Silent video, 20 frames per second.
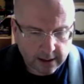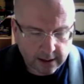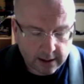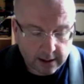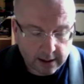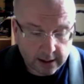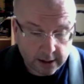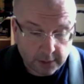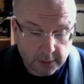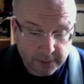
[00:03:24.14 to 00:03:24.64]

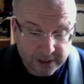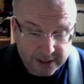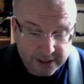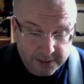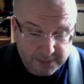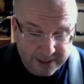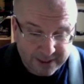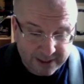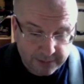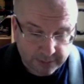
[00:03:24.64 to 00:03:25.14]
It appears
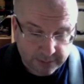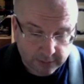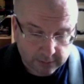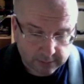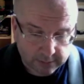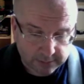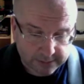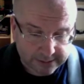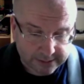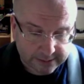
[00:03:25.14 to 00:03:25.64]

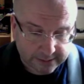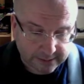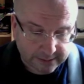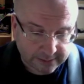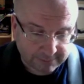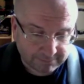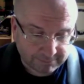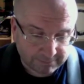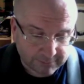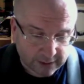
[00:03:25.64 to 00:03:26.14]
pitiful, but
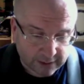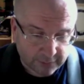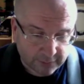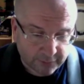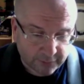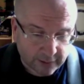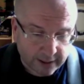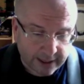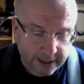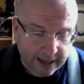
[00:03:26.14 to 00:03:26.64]
I
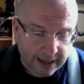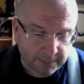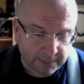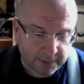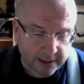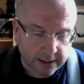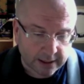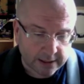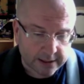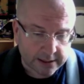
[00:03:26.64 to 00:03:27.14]
find
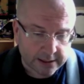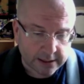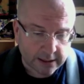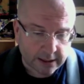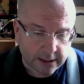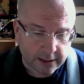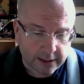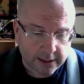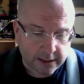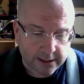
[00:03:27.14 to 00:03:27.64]
happiness
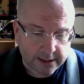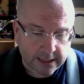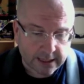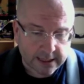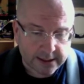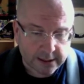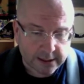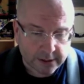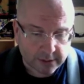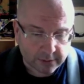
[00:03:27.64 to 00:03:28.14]
in this
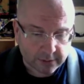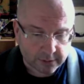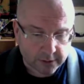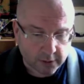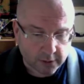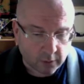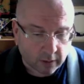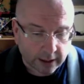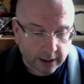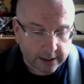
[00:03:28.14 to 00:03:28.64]
destitute,
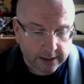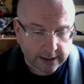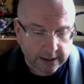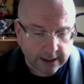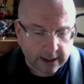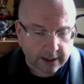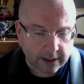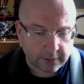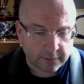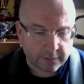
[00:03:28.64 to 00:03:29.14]
quiet
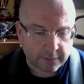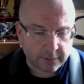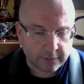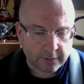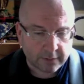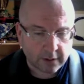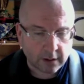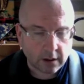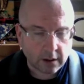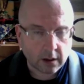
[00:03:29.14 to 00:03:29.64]
life.
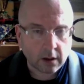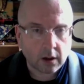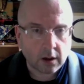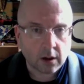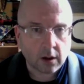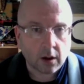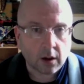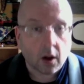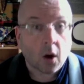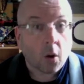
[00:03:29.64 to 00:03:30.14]

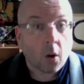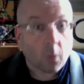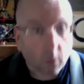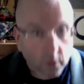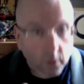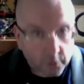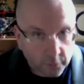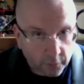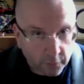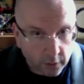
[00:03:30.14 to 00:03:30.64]

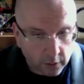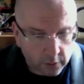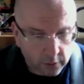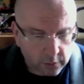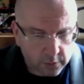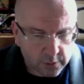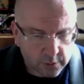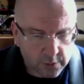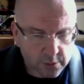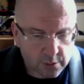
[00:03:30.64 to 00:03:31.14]
Water
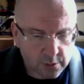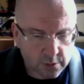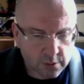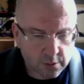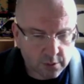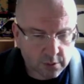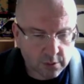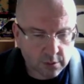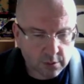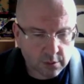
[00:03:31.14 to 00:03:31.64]
flows,
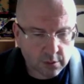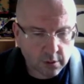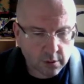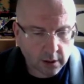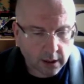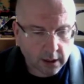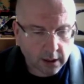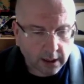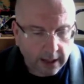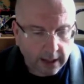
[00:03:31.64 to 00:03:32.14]

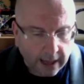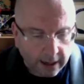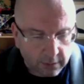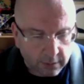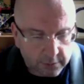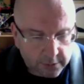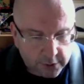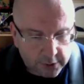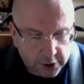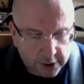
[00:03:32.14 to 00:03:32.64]

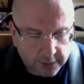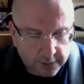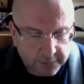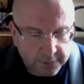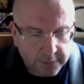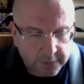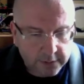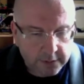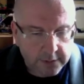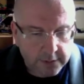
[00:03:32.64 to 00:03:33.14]
clouds shift
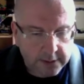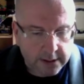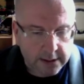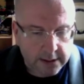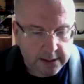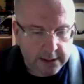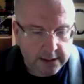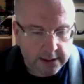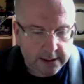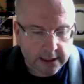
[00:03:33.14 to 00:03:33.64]

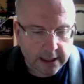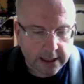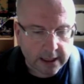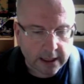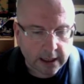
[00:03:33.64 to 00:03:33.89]
ceaselessly.